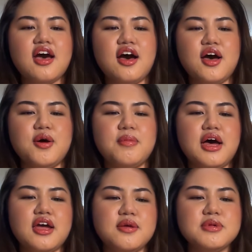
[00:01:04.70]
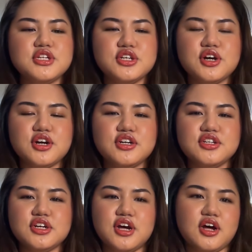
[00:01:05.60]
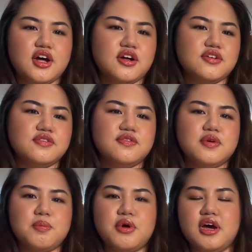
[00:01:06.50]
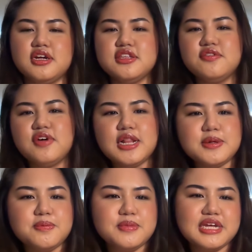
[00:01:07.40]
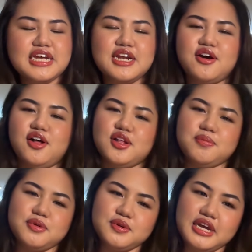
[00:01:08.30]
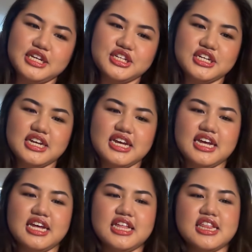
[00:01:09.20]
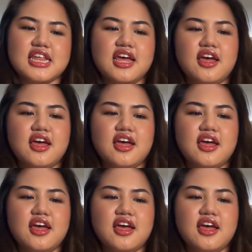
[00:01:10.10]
I am in charge of product development, all operations,